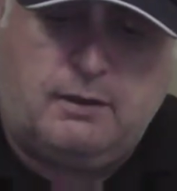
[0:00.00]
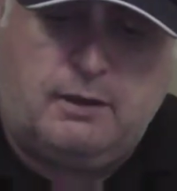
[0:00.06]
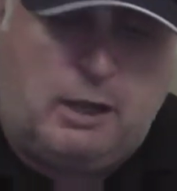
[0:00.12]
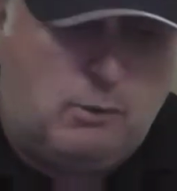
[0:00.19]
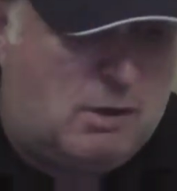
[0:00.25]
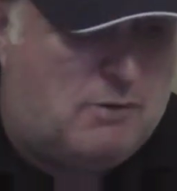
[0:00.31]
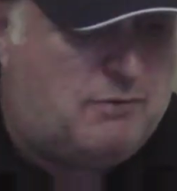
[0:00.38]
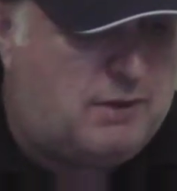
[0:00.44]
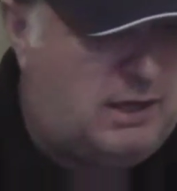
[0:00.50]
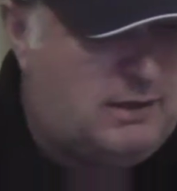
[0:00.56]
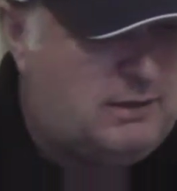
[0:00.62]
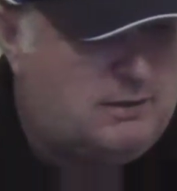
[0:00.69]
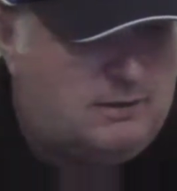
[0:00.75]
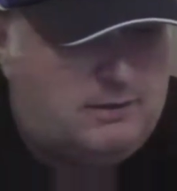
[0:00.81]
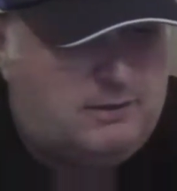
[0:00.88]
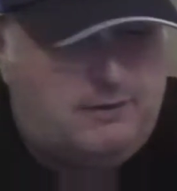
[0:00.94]
However,
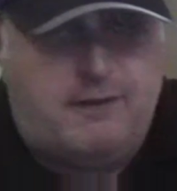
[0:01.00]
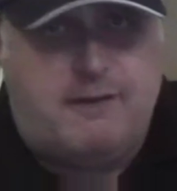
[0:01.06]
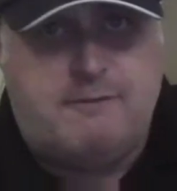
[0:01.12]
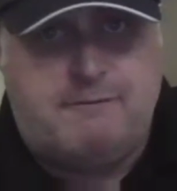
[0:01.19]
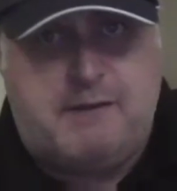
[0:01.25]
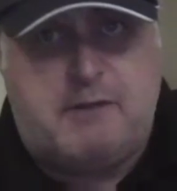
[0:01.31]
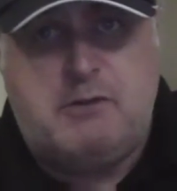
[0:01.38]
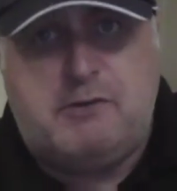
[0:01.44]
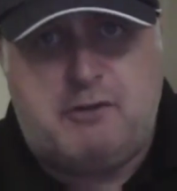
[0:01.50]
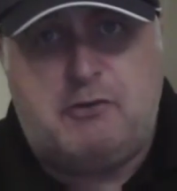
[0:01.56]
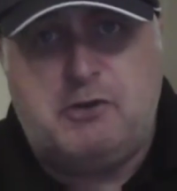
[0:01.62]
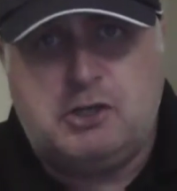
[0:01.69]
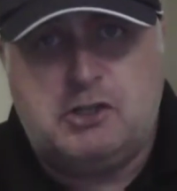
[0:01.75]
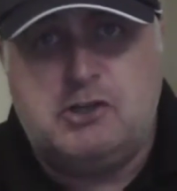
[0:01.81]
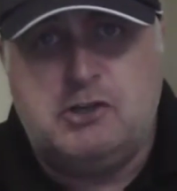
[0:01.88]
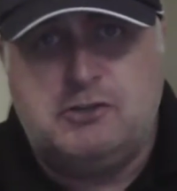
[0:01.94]
a very,
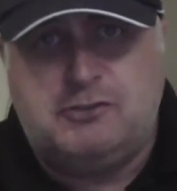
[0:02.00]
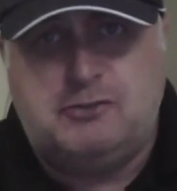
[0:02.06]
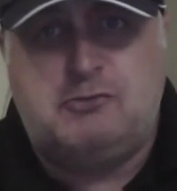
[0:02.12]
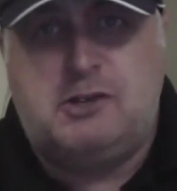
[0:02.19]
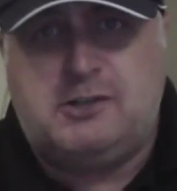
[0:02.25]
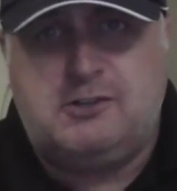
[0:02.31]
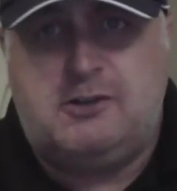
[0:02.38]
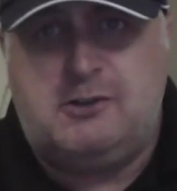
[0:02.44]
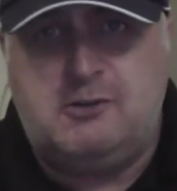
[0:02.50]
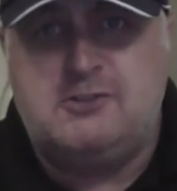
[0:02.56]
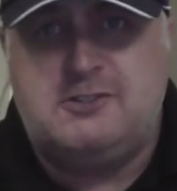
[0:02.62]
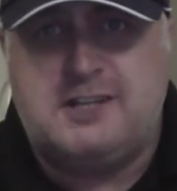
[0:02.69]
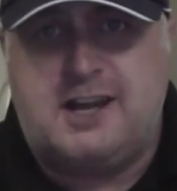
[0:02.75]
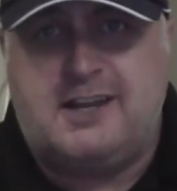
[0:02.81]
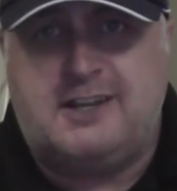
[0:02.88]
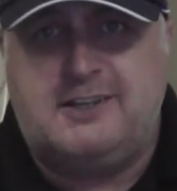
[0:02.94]
very good straight to lung
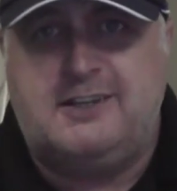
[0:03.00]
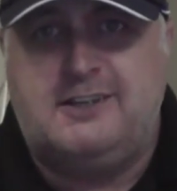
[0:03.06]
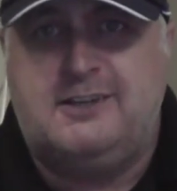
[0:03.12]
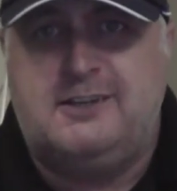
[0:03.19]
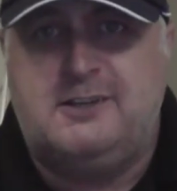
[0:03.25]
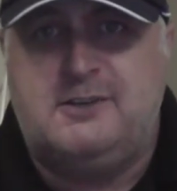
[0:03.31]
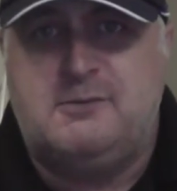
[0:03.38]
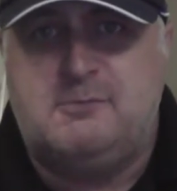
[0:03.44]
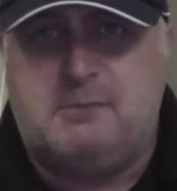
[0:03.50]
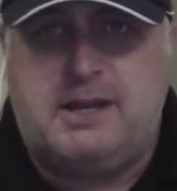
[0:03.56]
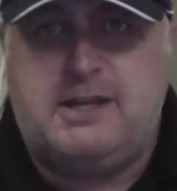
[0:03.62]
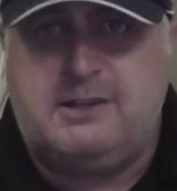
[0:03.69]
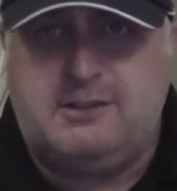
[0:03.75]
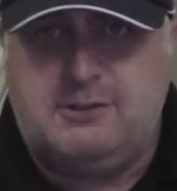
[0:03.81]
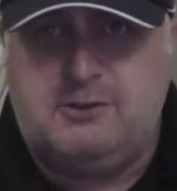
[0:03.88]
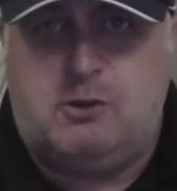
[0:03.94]
tank
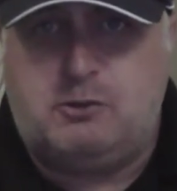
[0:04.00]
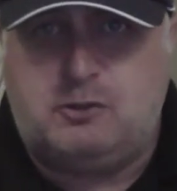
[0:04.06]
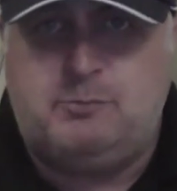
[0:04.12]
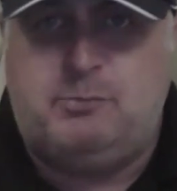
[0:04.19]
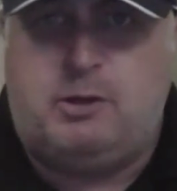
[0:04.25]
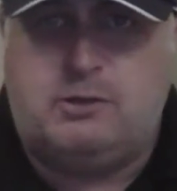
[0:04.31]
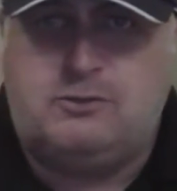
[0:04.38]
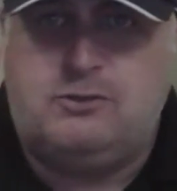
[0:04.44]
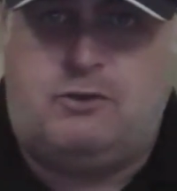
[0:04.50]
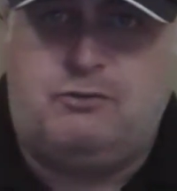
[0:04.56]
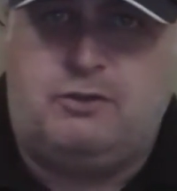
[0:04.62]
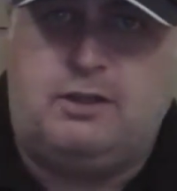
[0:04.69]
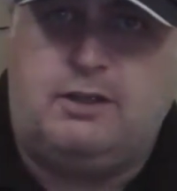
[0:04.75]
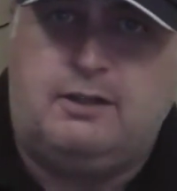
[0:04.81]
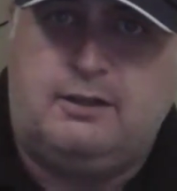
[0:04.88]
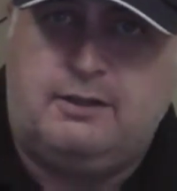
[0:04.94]
might knock spots off
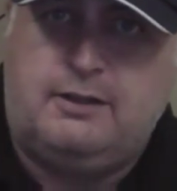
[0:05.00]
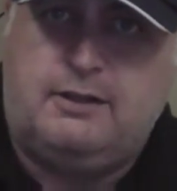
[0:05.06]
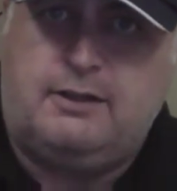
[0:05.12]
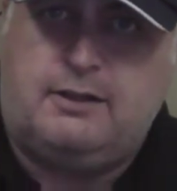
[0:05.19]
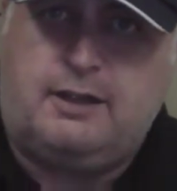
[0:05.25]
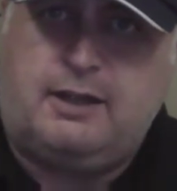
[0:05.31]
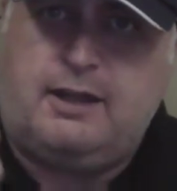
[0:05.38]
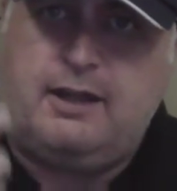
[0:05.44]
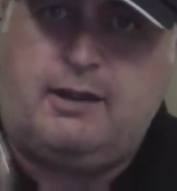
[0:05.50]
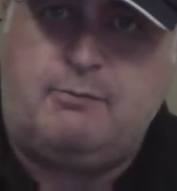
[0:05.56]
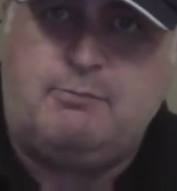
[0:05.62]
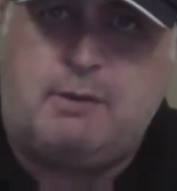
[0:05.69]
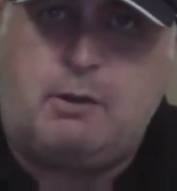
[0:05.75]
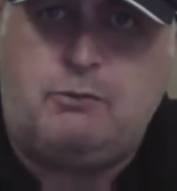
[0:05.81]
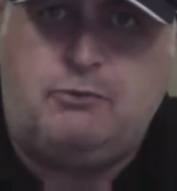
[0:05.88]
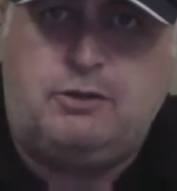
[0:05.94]
a
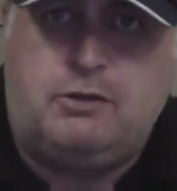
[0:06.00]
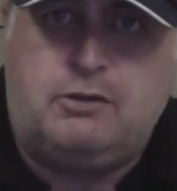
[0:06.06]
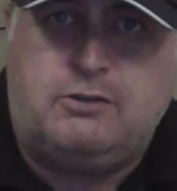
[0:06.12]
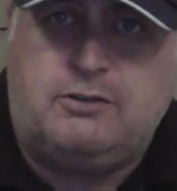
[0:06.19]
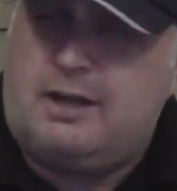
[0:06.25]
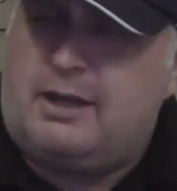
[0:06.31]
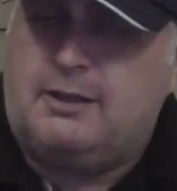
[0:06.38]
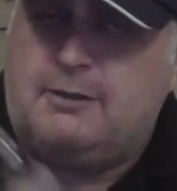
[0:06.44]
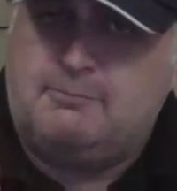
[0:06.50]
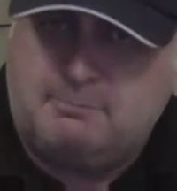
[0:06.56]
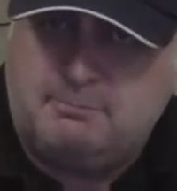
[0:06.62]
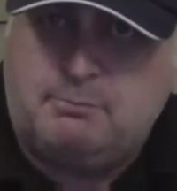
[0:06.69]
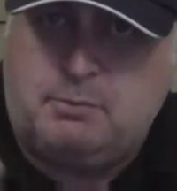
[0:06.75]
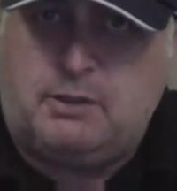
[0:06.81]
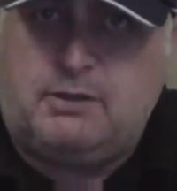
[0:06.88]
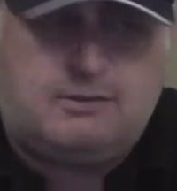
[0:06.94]
mouth to lung tank,
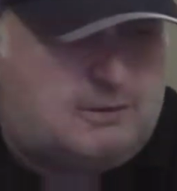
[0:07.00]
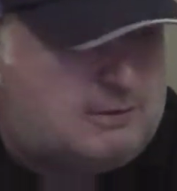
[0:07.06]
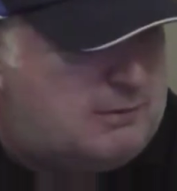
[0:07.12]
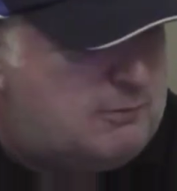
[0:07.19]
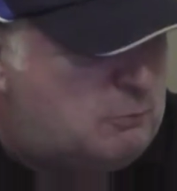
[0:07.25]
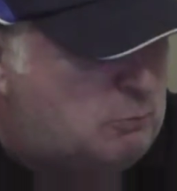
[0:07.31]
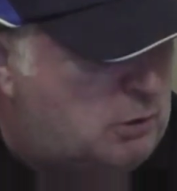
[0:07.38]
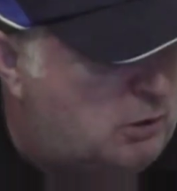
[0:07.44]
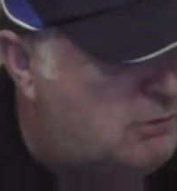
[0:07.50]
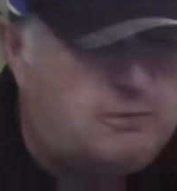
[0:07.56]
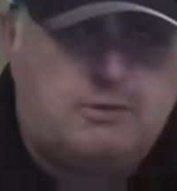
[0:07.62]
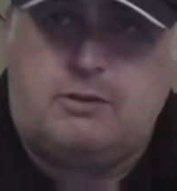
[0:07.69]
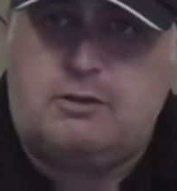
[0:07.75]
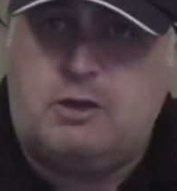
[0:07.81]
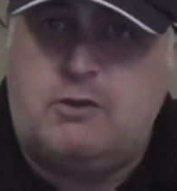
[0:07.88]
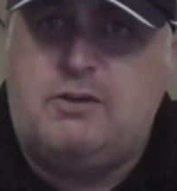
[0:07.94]
but we'll
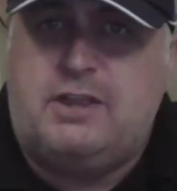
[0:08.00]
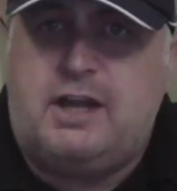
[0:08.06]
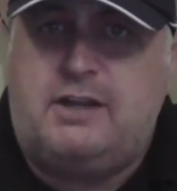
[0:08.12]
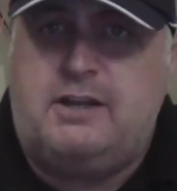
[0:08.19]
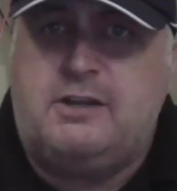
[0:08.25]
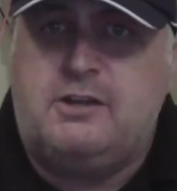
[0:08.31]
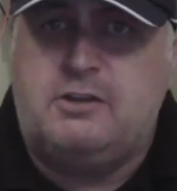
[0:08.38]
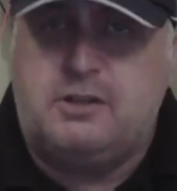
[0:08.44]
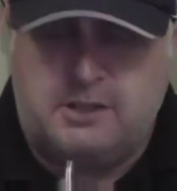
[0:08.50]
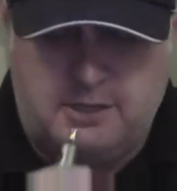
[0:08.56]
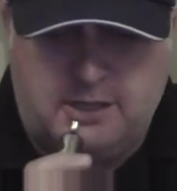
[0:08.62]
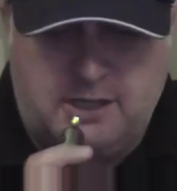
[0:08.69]
cover that in another